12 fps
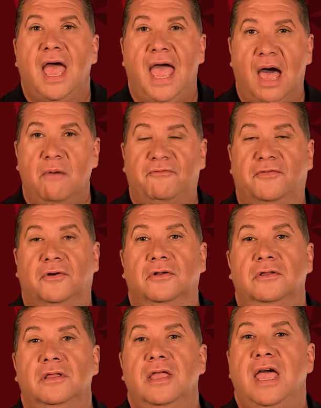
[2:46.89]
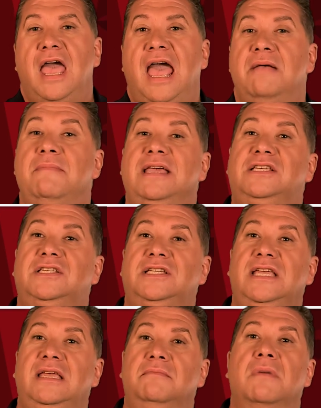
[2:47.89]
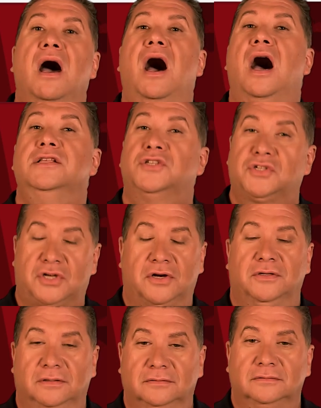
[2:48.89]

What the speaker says: helpful, and may seem uncertain.